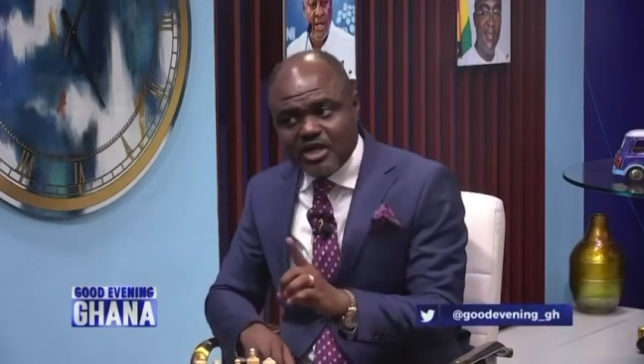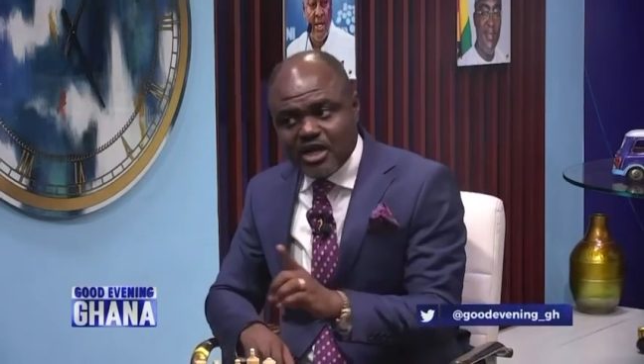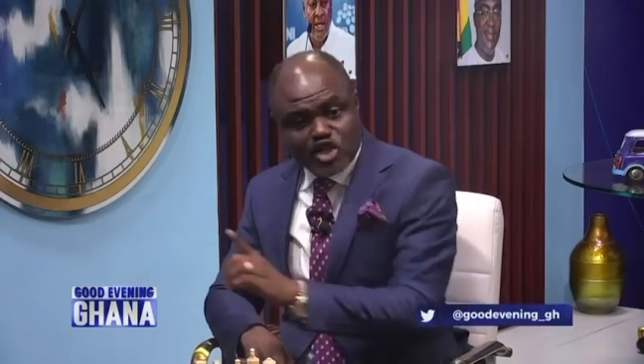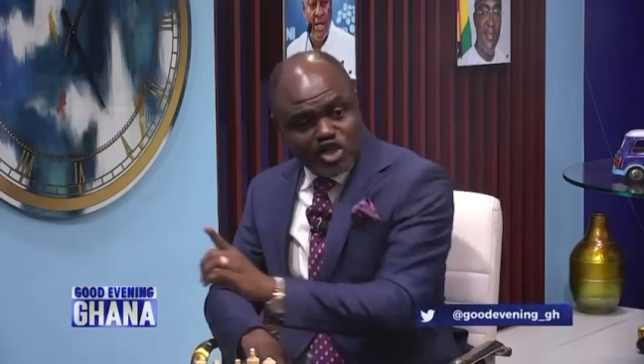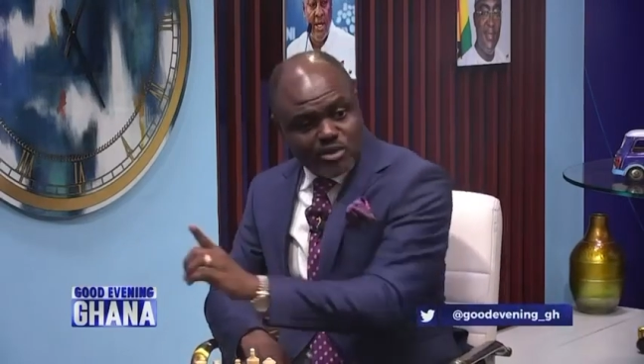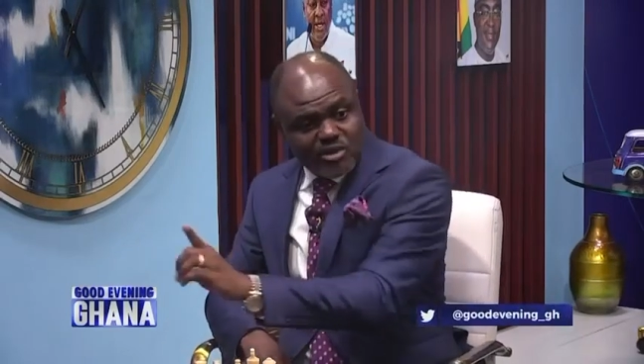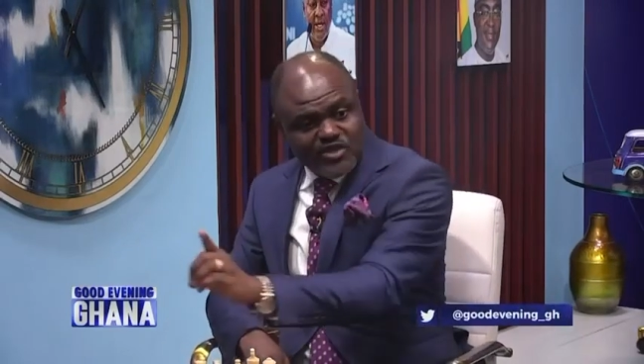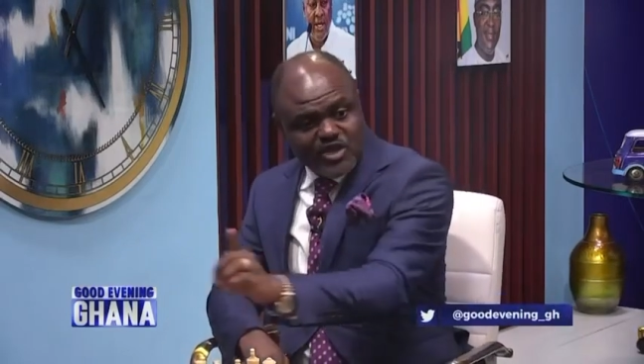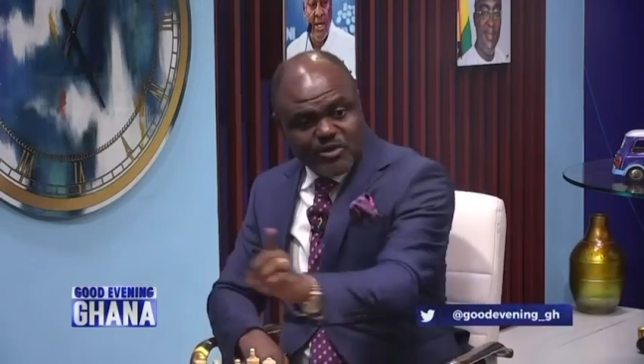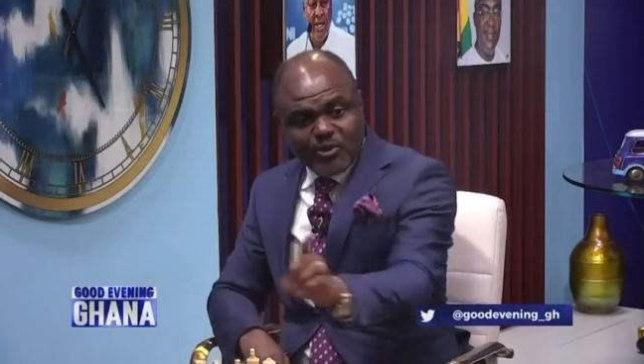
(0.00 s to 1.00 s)
some of
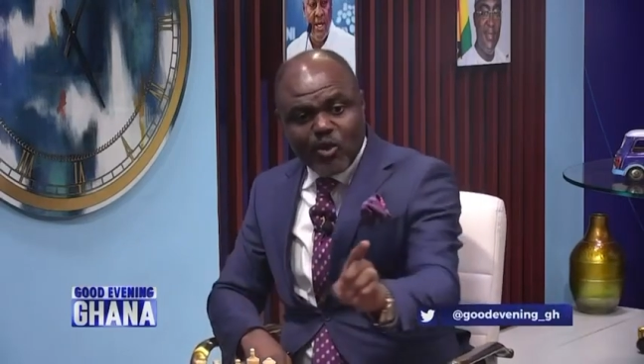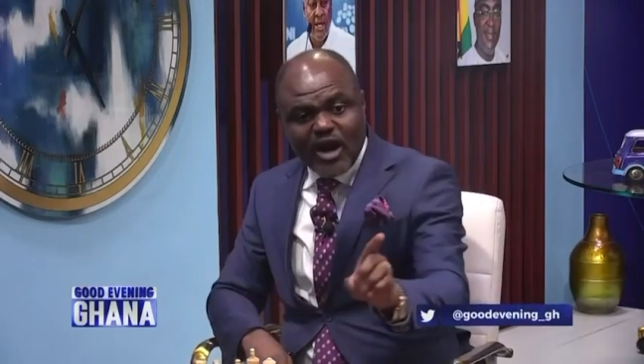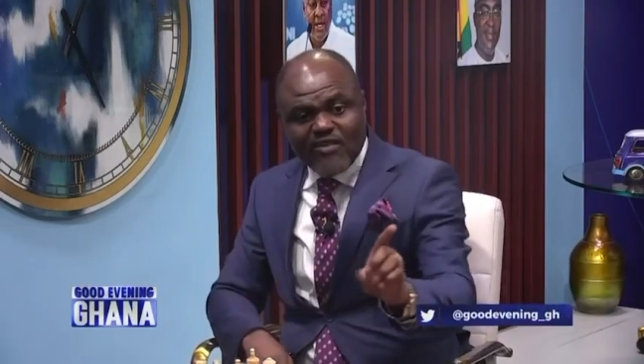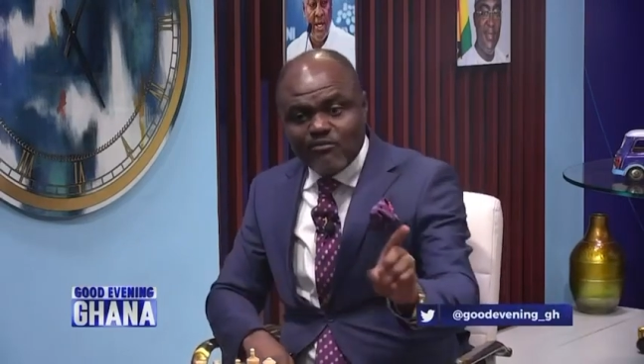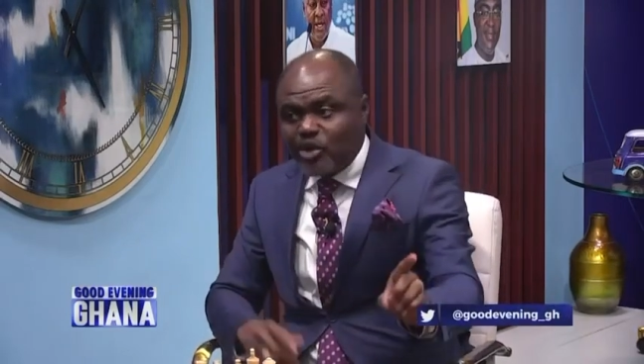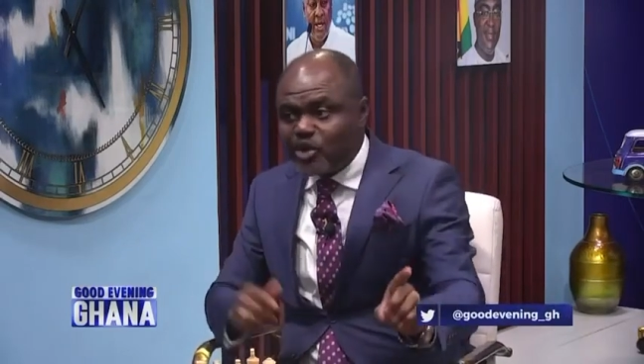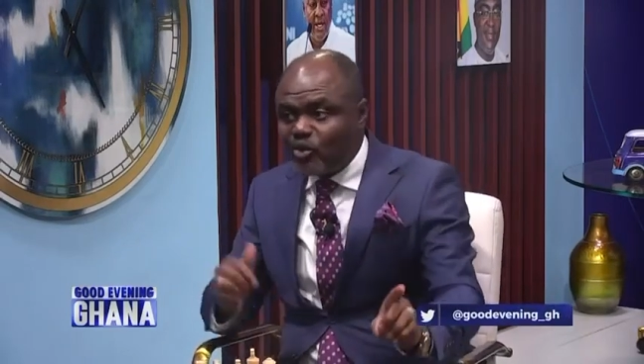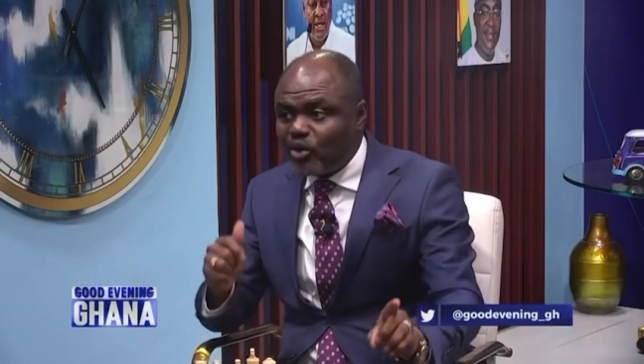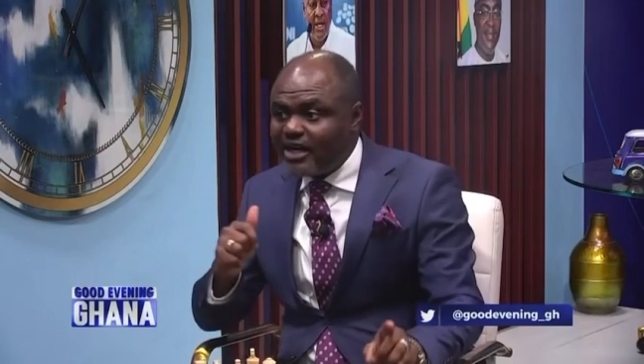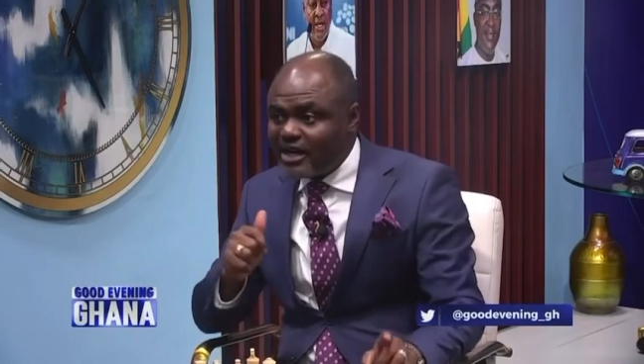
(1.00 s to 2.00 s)
these people have more reward than